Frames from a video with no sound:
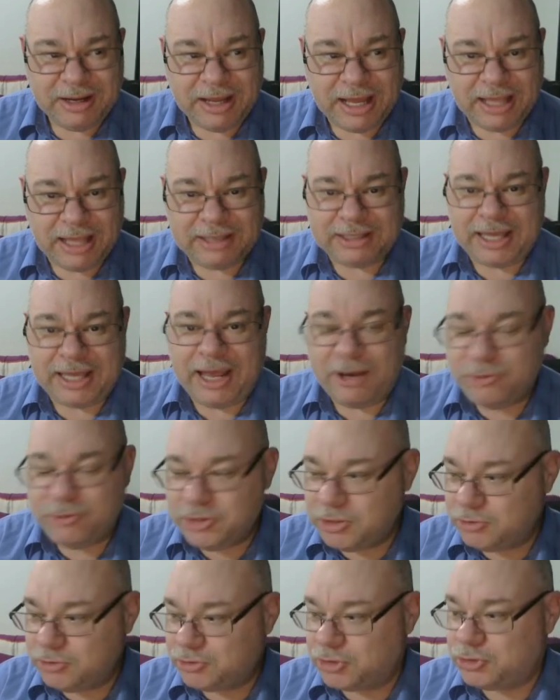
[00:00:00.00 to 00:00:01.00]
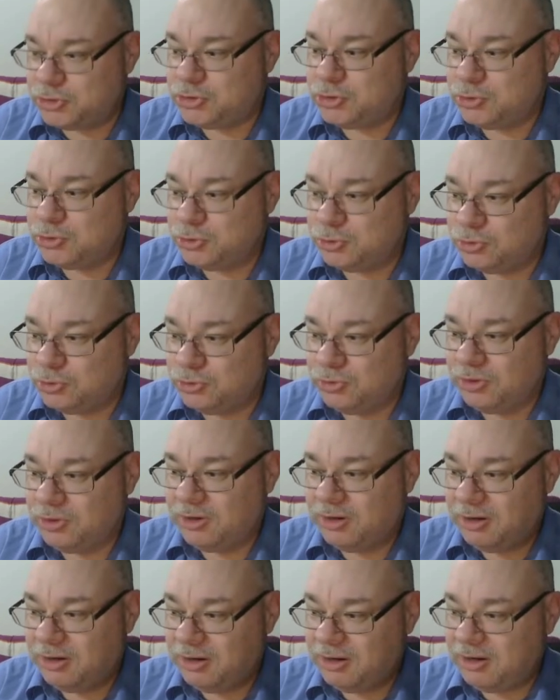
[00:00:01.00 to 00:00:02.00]
allow you to do
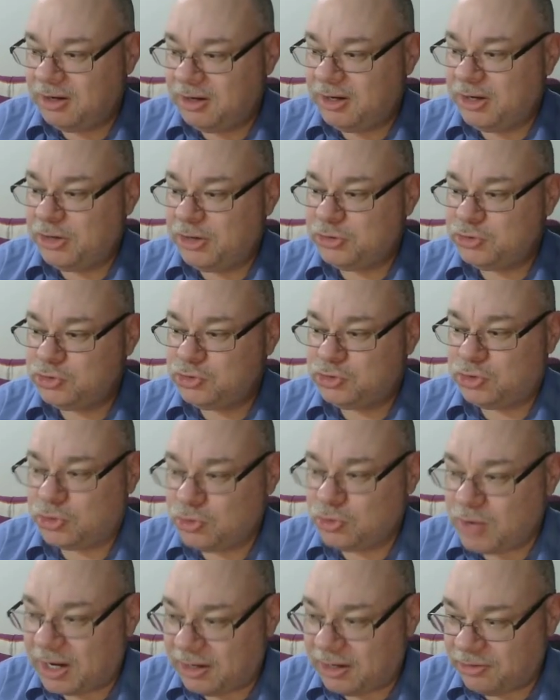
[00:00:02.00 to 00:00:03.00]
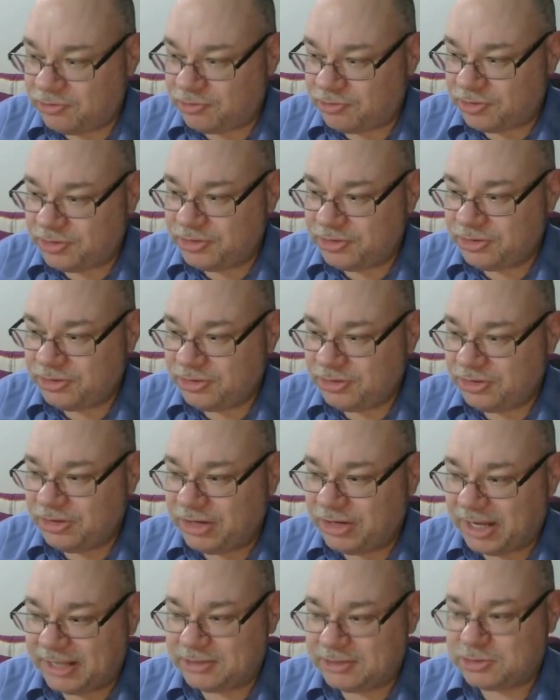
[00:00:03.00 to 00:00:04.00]

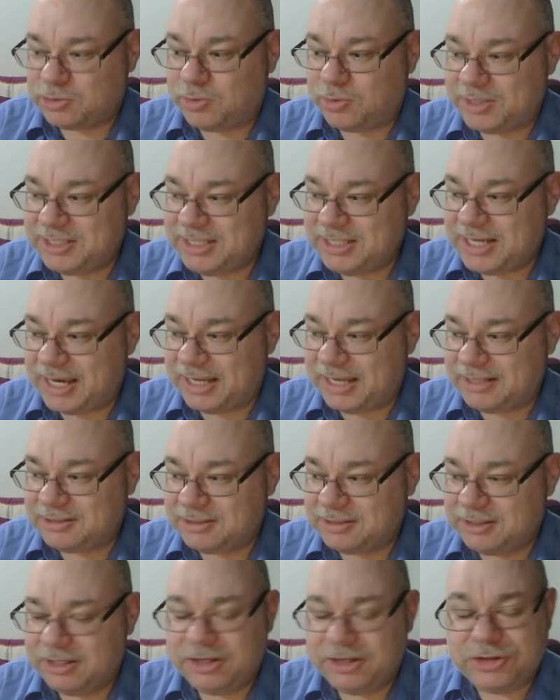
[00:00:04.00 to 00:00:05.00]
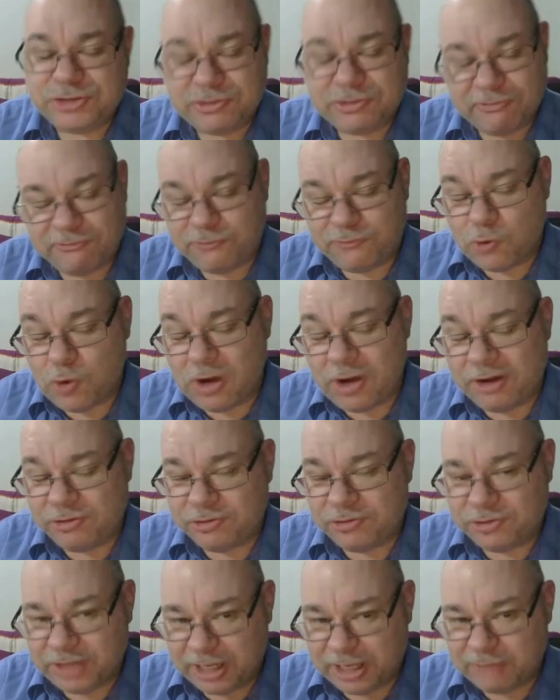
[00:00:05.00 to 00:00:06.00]
228 to
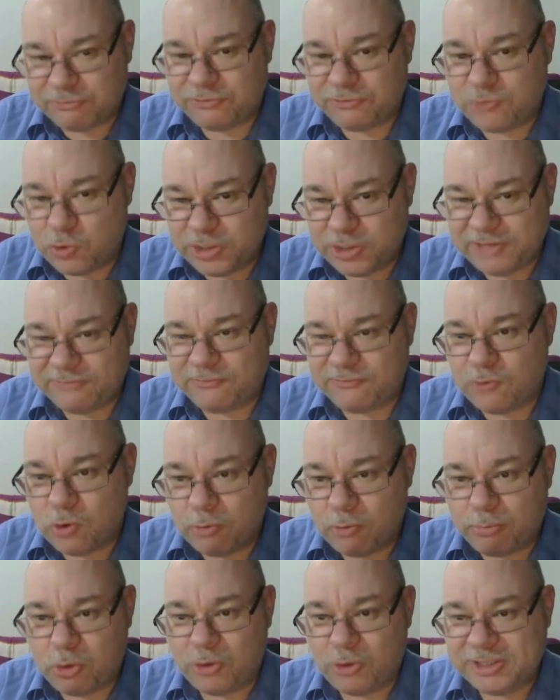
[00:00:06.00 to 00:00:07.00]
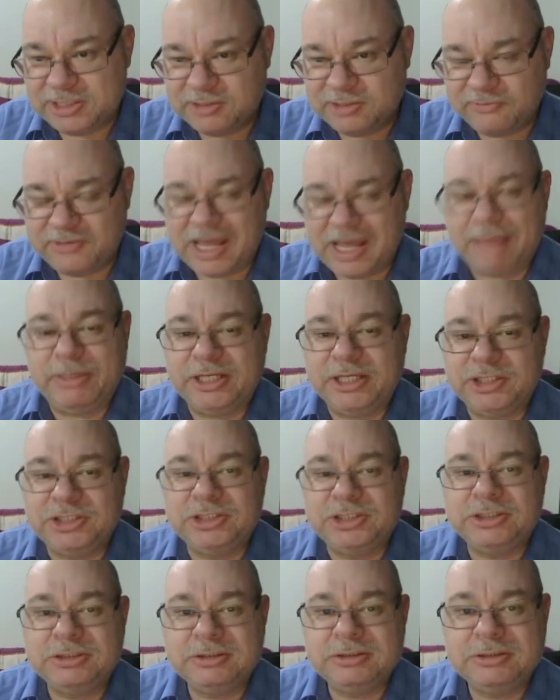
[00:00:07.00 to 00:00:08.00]
444 points of
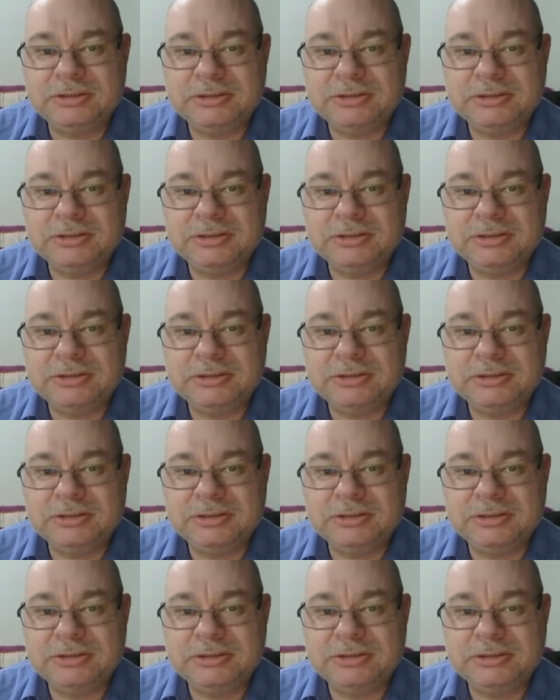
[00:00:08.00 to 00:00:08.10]
damage